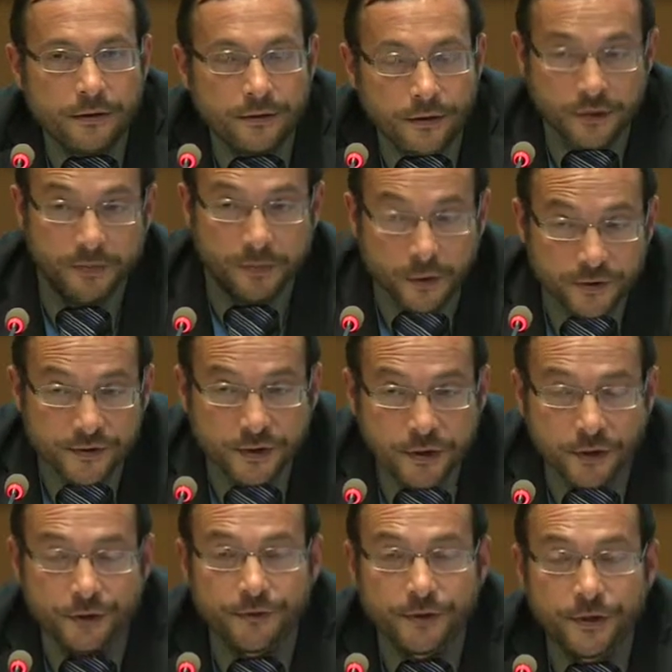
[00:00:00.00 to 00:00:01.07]
expose the
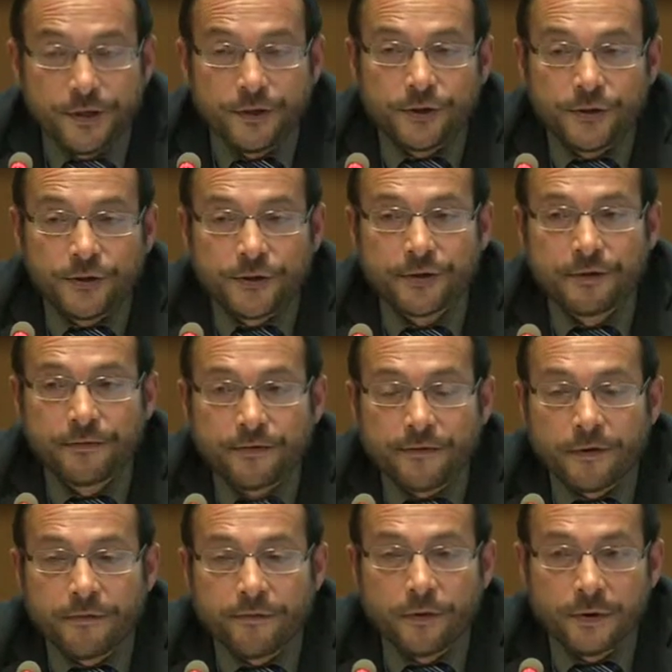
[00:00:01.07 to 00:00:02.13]
contradictions of
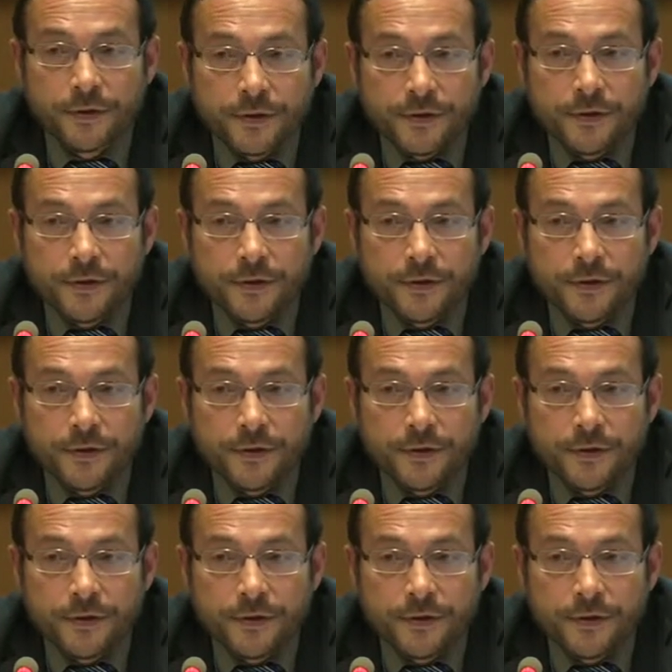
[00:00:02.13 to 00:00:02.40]
what